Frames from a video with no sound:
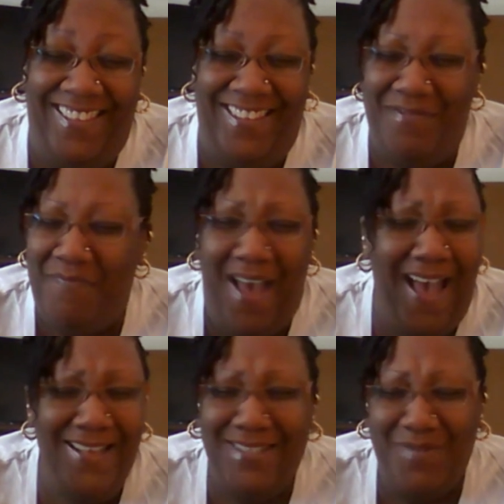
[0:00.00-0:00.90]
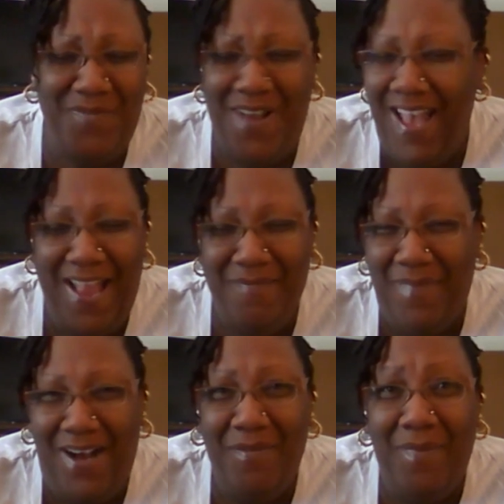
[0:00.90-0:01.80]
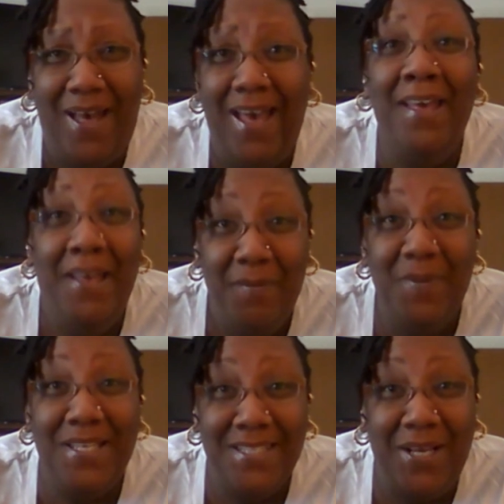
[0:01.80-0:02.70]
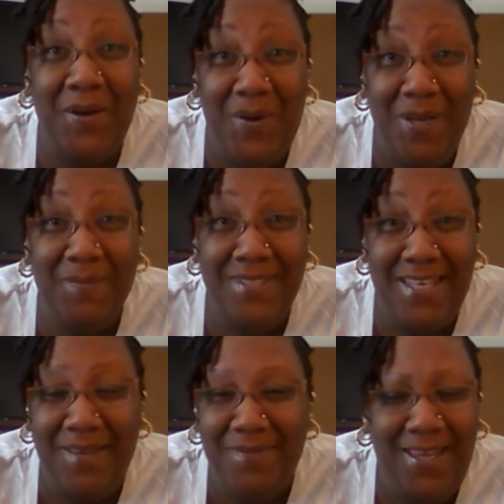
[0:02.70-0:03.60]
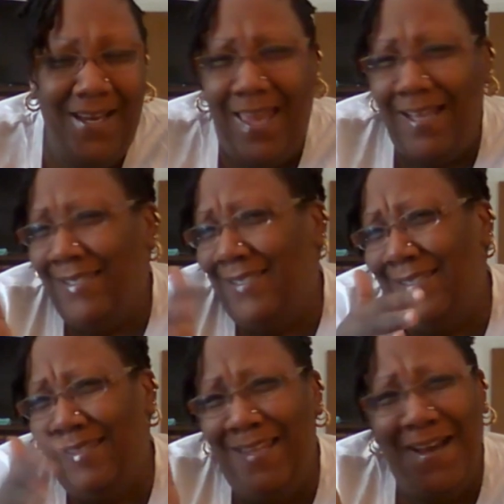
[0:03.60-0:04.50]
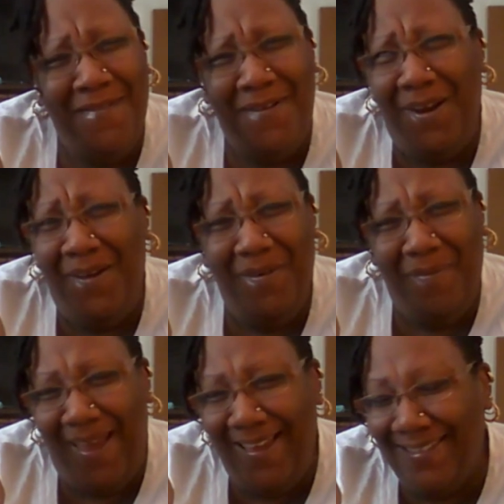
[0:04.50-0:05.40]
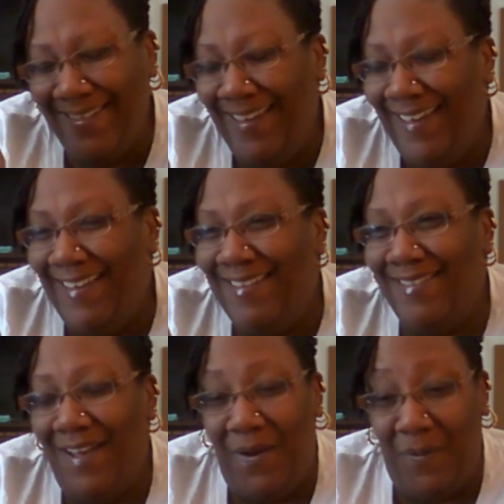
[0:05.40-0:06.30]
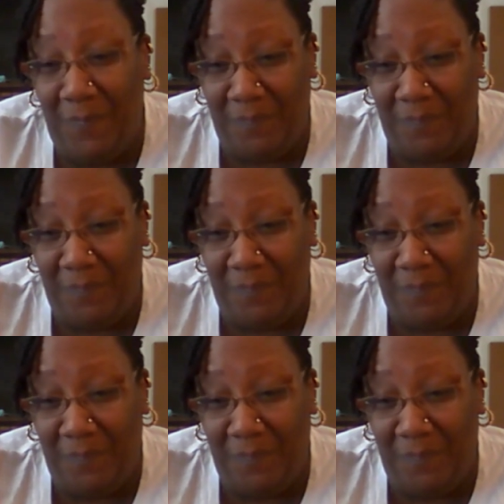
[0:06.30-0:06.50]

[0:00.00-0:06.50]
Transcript: But I swear I ain't bothered by it because I call him the same thing. Like, it's just love all over the place. So